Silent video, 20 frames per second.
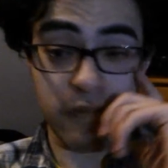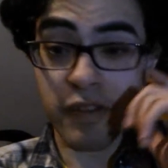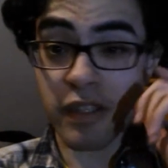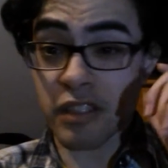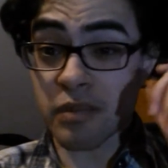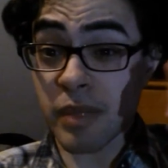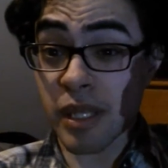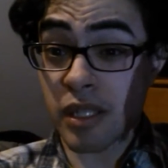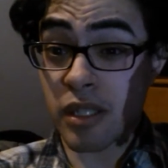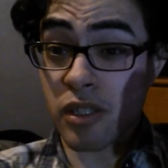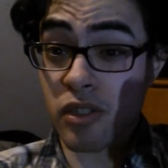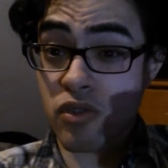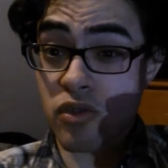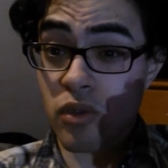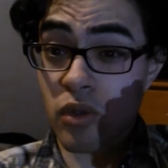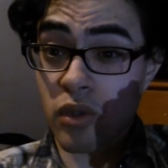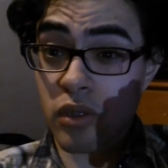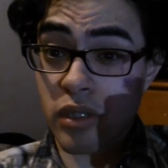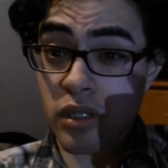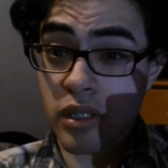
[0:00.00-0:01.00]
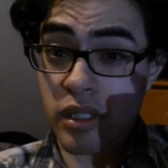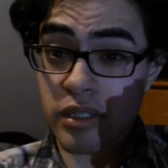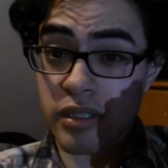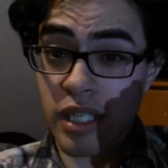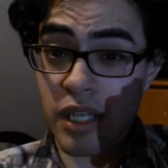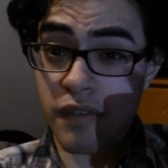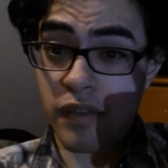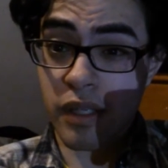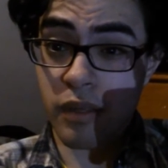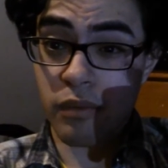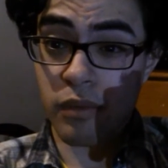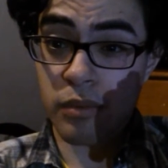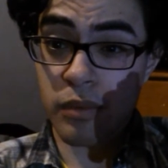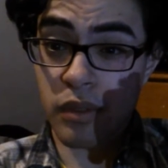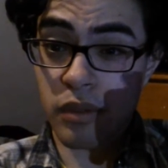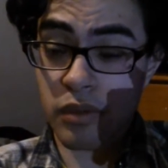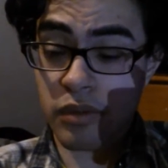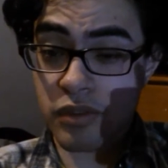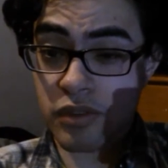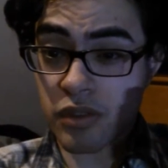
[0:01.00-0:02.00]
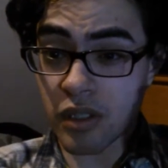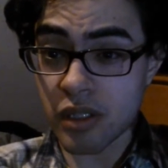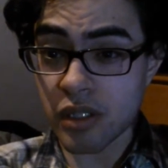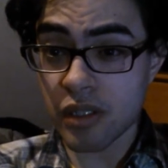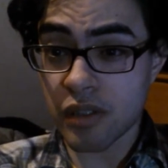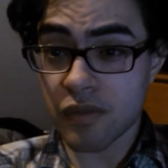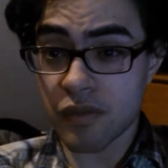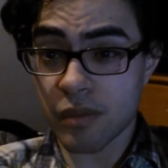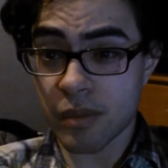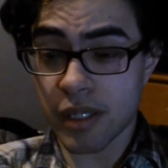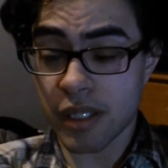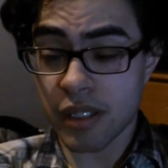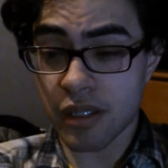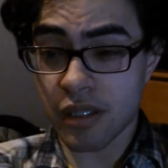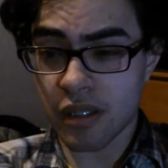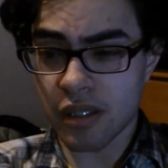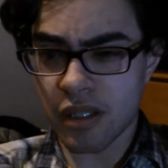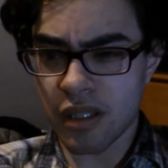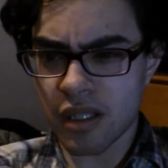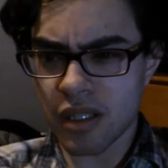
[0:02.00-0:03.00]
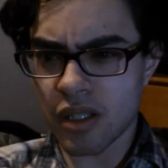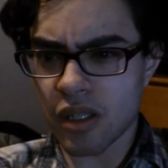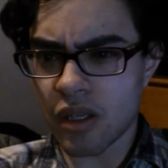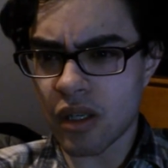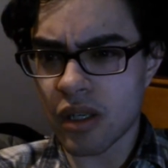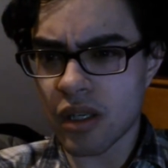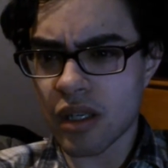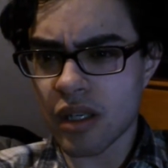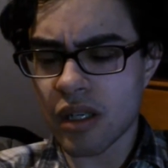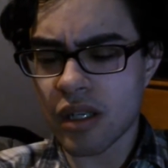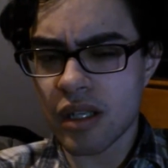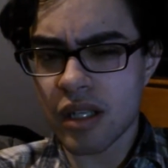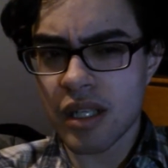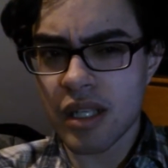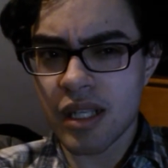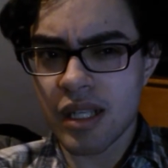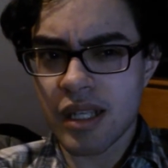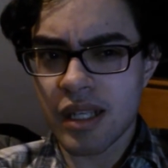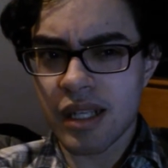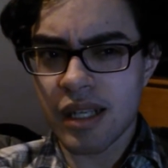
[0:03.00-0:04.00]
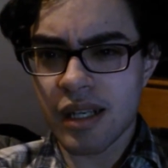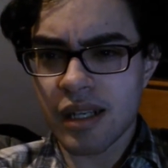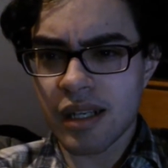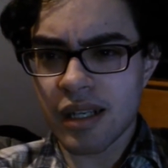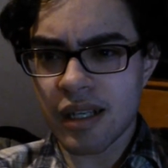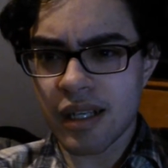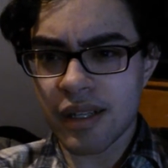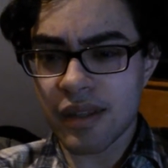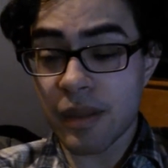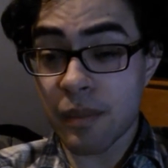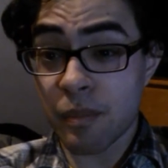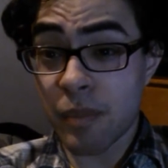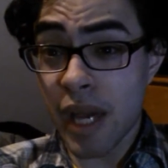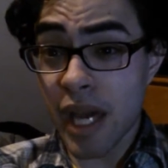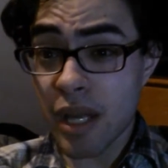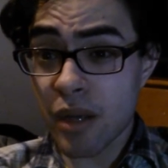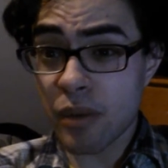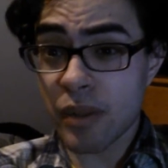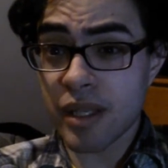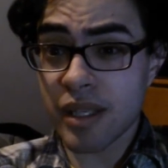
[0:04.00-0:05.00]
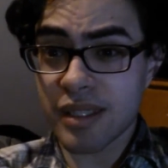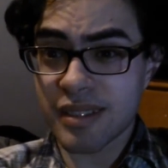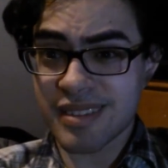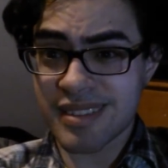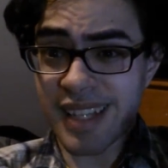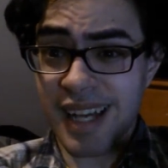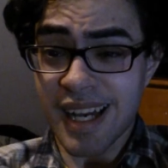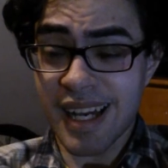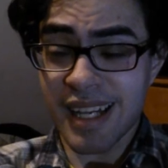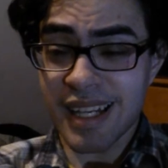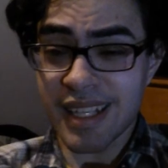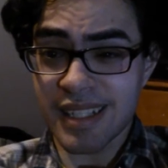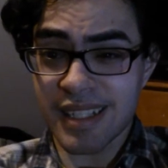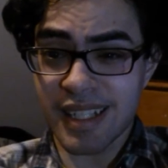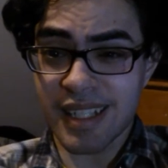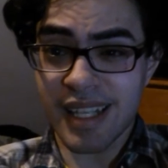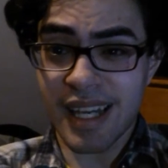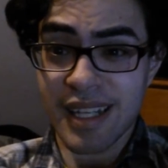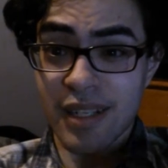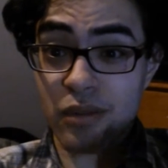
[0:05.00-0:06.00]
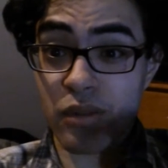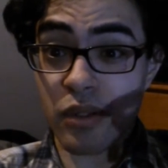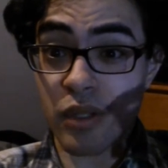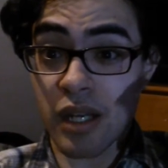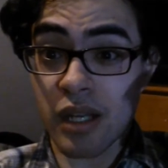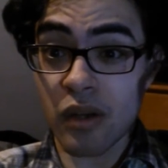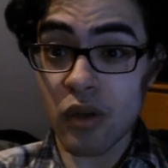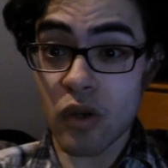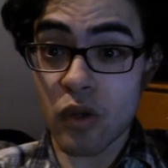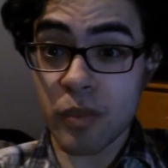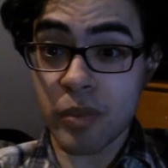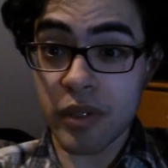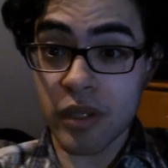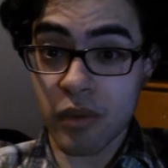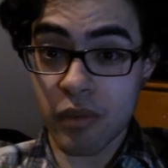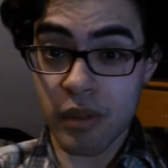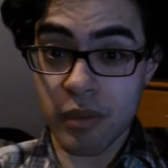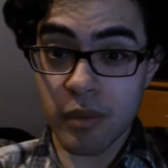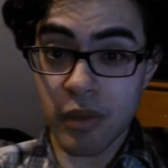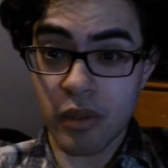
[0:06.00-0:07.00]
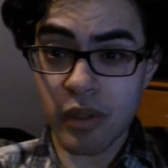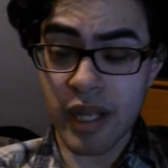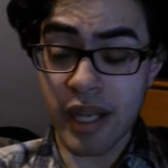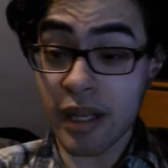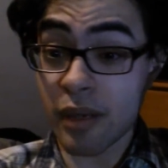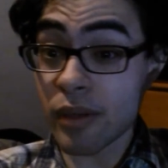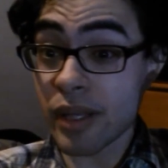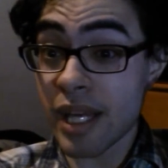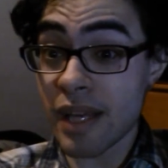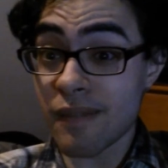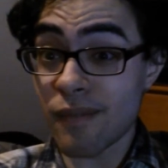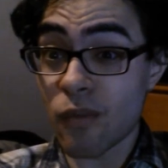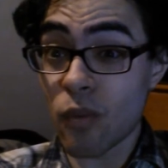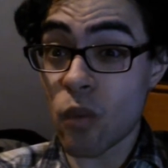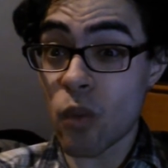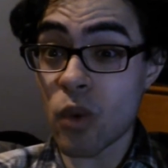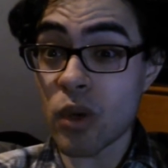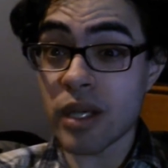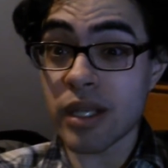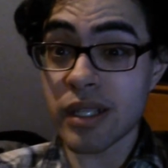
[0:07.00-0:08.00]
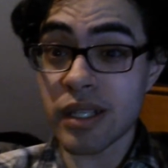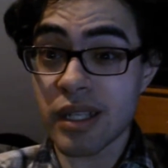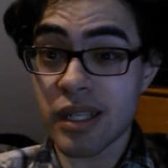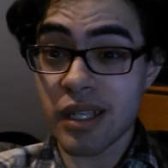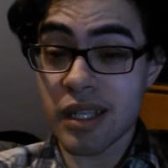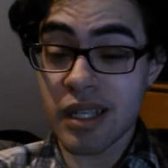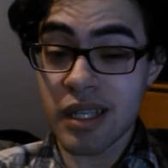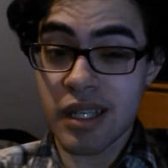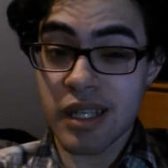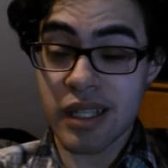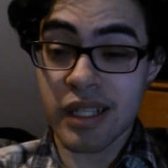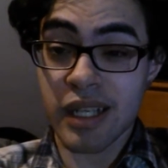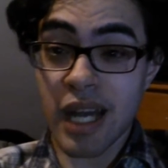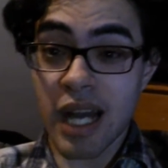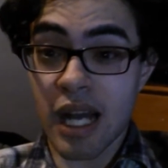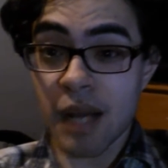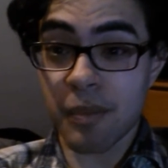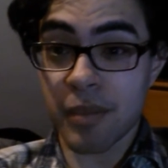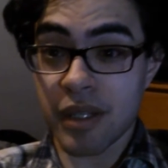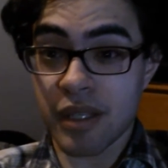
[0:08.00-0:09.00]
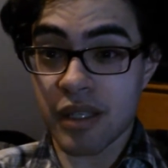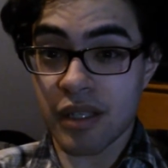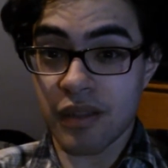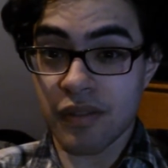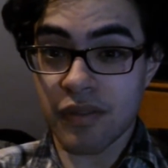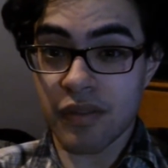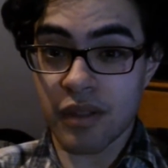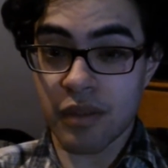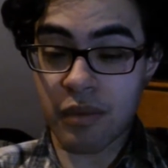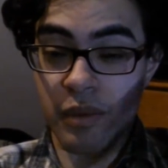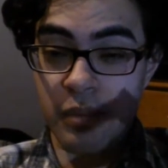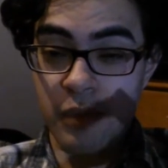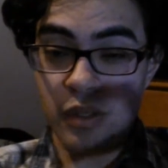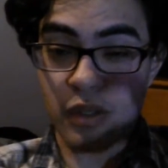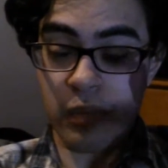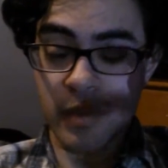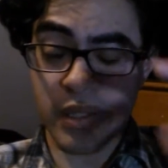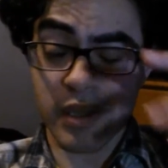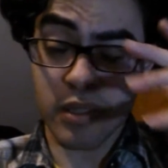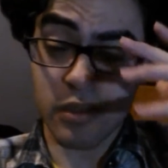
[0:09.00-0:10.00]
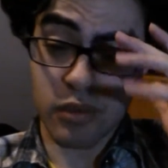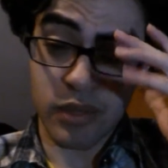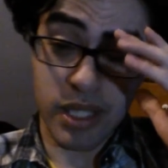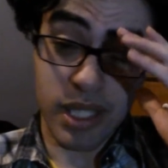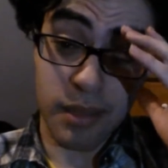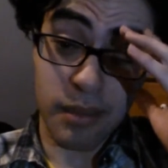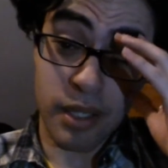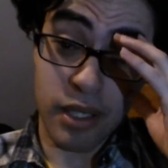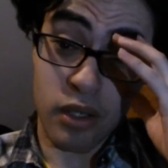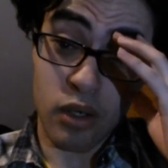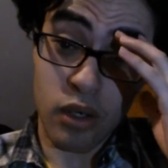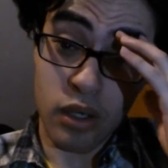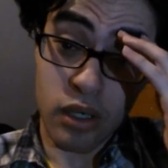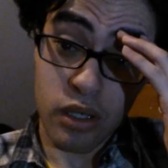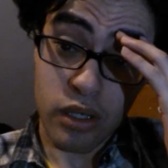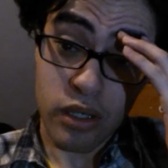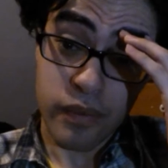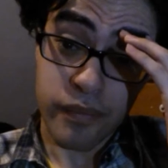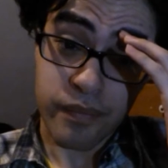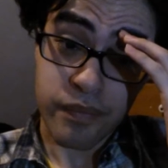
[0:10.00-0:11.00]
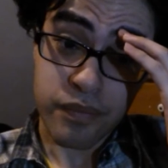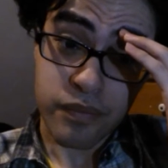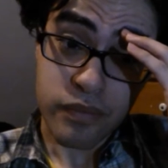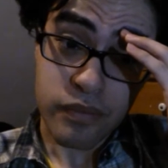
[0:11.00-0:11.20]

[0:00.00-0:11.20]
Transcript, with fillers: fix my controller because I have like a remote starter for my uh, car. Uh, and the battery is dying and I don't know how to open the remote. And I only have one copy of the remote because when I got my car,